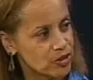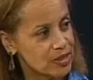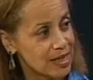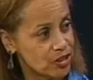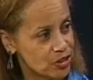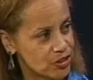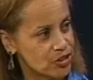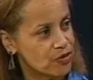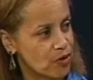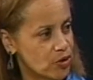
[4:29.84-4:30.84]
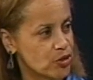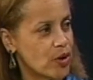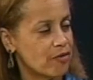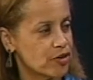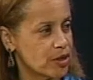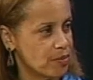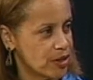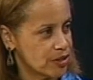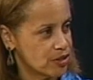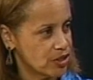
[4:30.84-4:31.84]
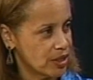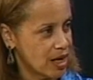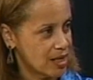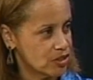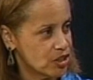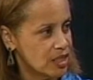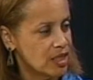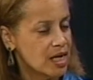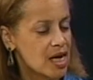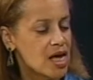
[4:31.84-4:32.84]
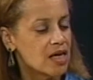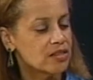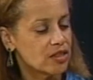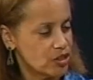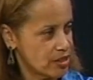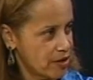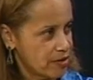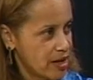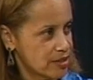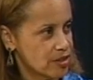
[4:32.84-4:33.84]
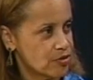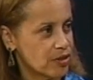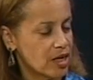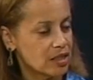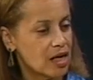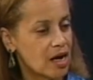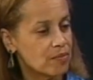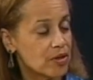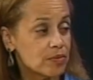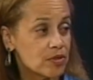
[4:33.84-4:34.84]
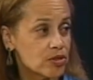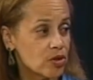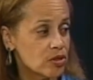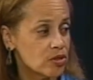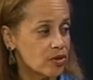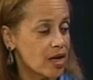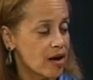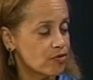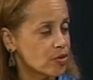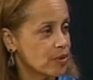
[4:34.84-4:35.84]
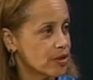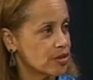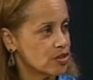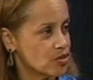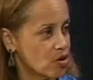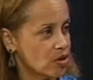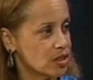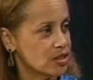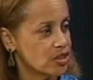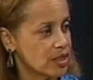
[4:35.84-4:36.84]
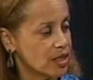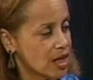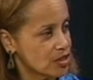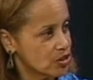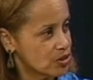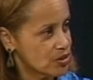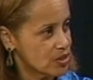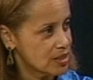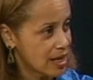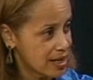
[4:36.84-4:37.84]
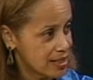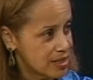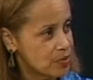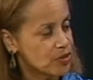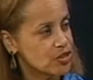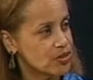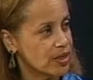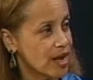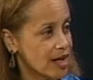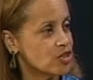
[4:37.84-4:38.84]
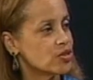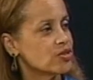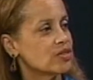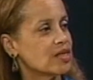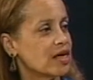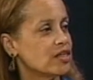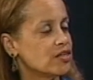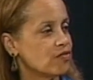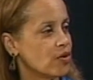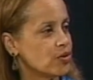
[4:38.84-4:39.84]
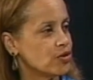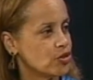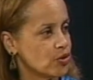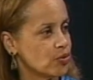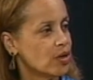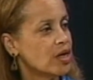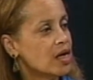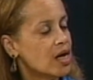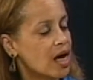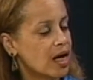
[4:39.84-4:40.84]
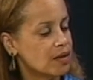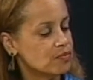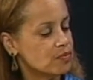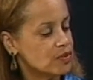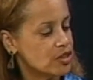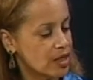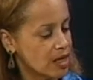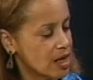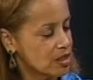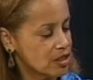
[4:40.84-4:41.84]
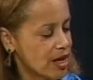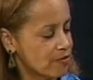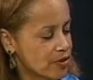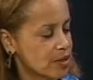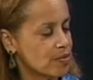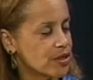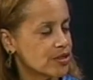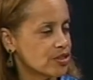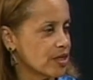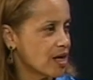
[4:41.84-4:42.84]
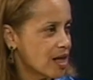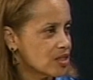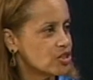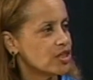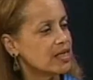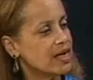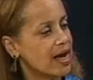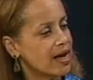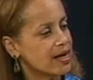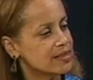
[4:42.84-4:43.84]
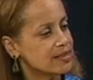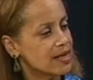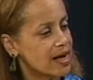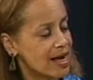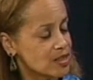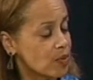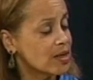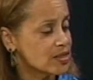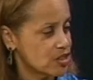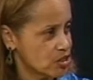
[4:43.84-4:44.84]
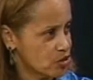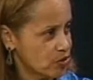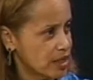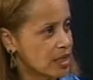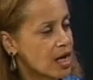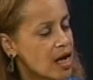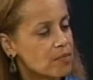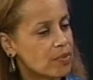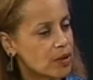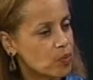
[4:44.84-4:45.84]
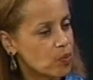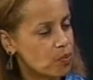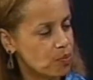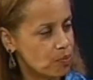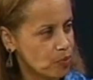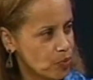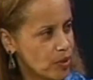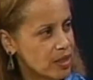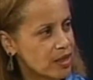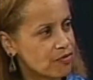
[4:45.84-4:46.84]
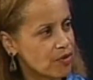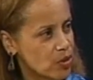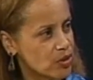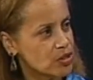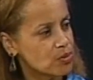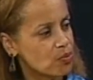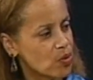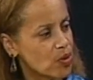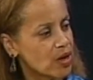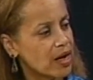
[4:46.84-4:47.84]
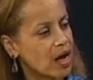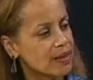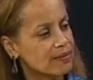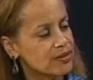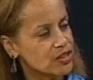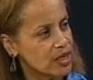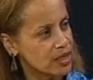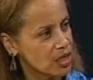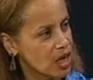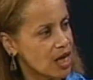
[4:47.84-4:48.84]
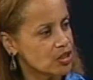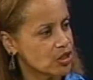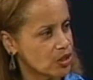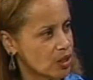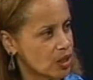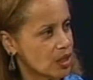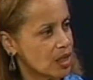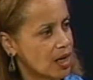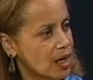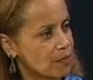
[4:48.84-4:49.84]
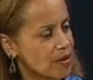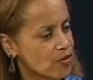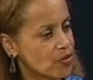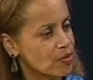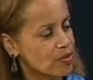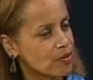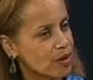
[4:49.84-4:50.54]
sections devoted to African American genealogy, such as Ancestry.com, but there's also the Afro-American Historical and Genealogical Society, which is a national society devoted to African American genealogy and as well as history, but really focused more on the genealogical and the